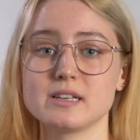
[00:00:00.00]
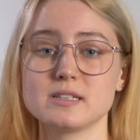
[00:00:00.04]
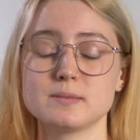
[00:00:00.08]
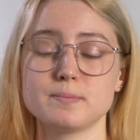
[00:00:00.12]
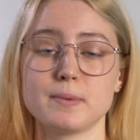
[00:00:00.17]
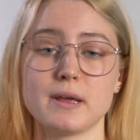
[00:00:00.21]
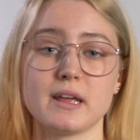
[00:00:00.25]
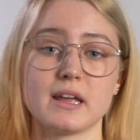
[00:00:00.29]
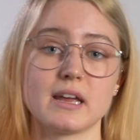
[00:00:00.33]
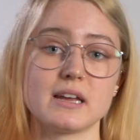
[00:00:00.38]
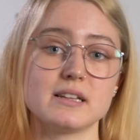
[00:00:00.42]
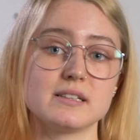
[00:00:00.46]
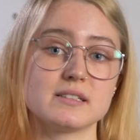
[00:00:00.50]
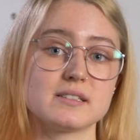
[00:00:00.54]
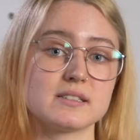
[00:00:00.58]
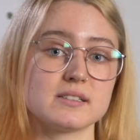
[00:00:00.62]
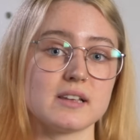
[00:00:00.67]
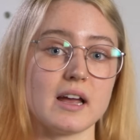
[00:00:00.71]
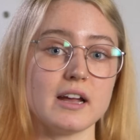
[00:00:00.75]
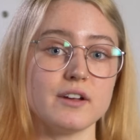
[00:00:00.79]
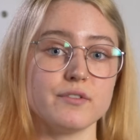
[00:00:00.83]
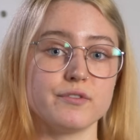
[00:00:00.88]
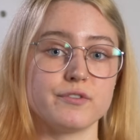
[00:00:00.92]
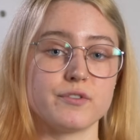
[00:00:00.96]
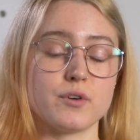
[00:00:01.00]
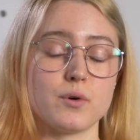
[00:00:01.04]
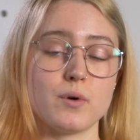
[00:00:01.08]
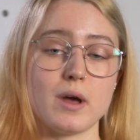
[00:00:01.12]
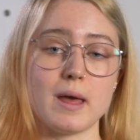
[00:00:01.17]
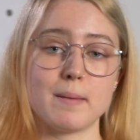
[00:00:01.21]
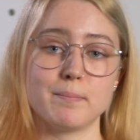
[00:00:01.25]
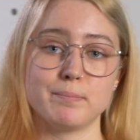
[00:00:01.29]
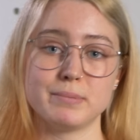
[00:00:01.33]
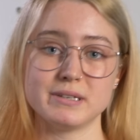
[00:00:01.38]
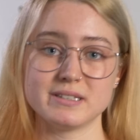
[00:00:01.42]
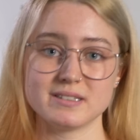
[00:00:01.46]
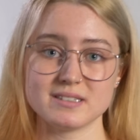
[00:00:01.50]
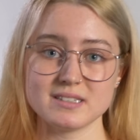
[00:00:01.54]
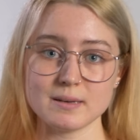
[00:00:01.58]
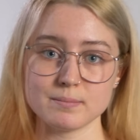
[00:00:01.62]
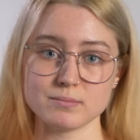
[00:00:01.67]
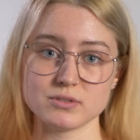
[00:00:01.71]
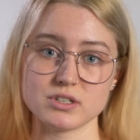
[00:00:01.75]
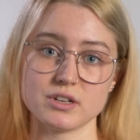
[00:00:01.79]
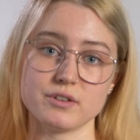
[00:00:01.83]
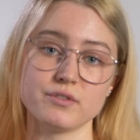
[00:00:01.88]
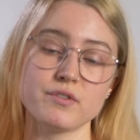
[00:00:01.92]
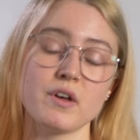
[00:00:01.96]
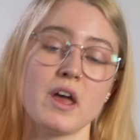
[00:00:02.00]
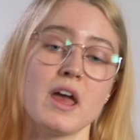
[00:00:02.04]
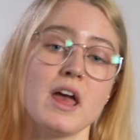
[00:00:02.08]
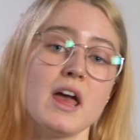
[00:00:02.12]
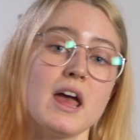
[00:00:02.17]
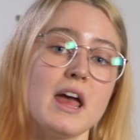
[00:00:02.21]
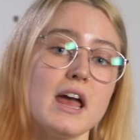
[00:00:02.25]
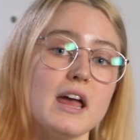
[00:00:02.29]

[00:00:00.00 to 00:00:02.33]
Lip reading: is being insightful and perceptive